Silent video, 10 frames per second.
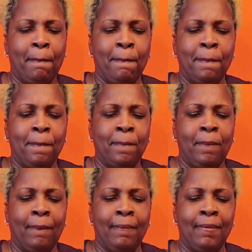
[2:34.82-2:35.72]

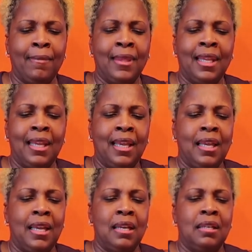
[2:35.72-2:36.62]

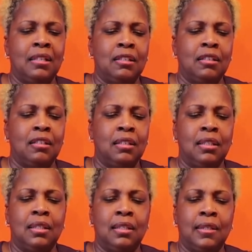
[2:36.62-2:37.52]

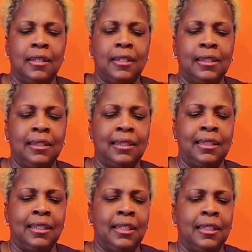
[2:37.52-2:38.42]

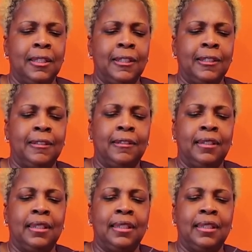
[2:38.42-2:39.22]
Nobody speaks.